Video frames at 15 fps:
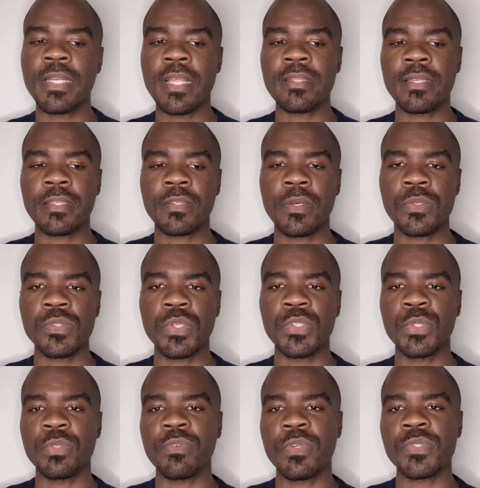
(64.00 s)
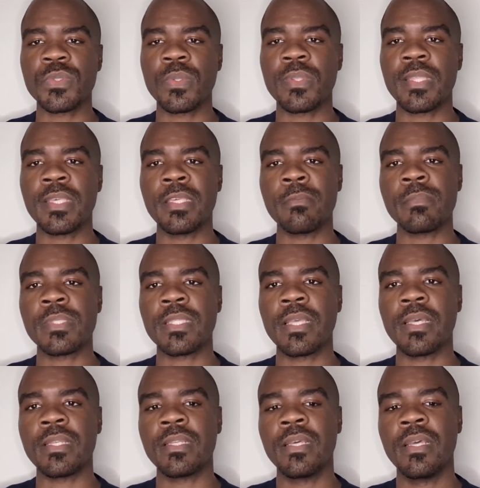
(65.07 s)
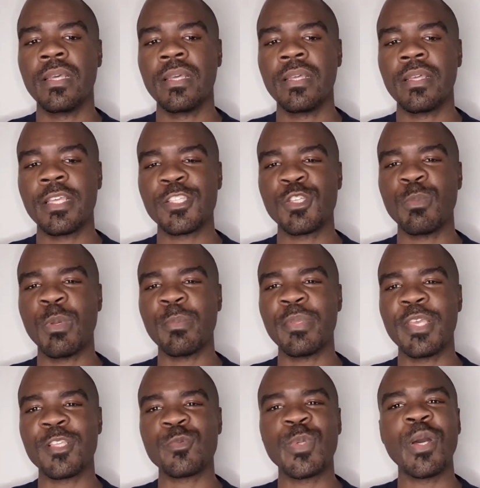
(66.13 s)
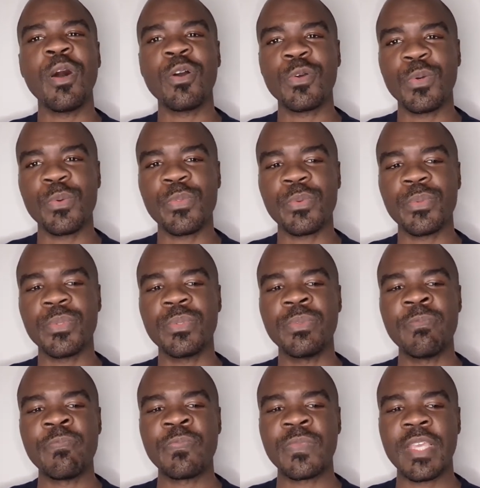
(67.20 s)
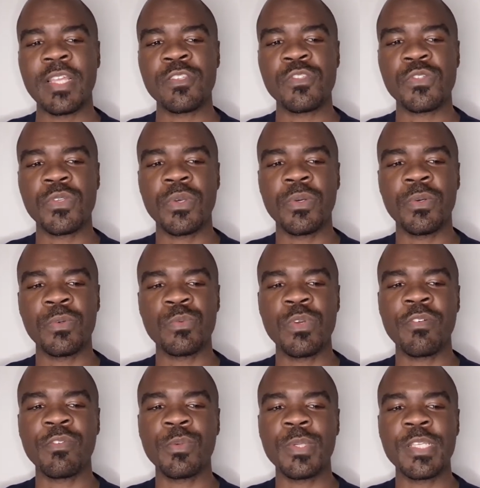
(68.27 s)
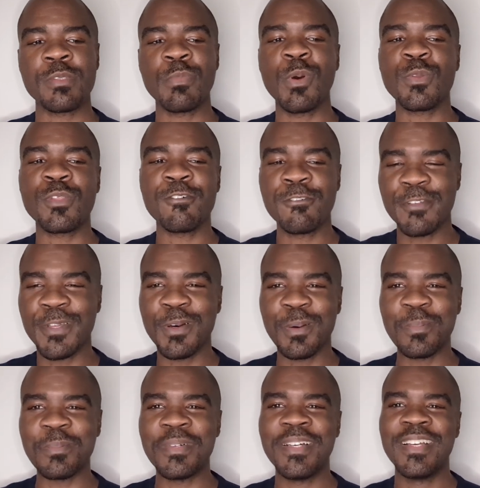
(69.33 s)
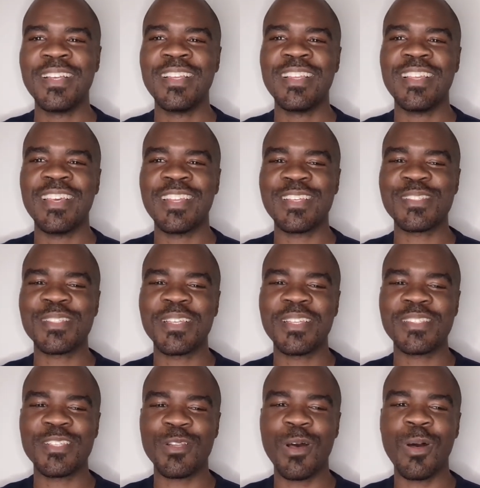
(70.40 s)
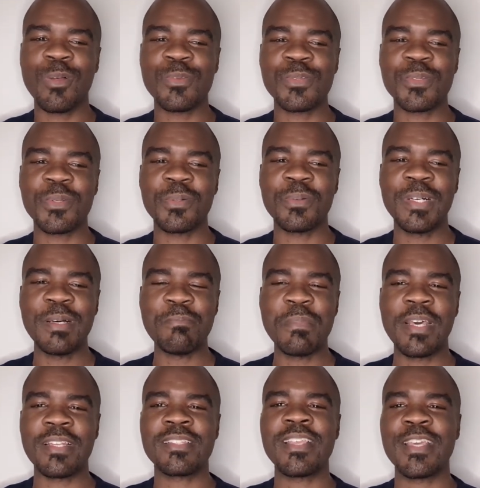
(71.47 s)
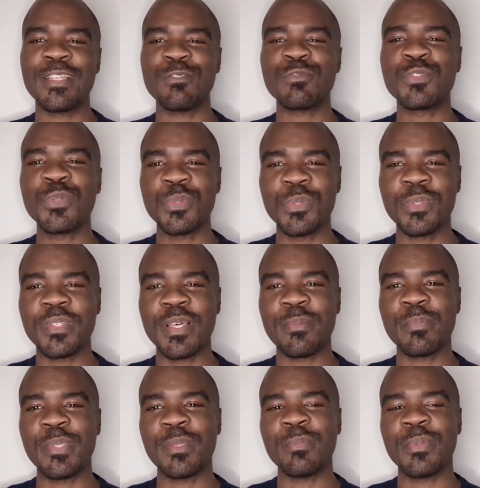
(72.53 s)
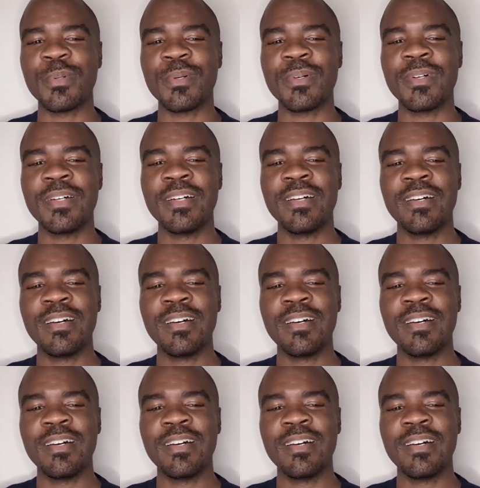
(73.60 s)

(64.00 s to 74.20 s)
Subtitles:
And I think those are universal themes that as human beings we all go through. And so Reverie is both a film in a sense and also a meditative tool that people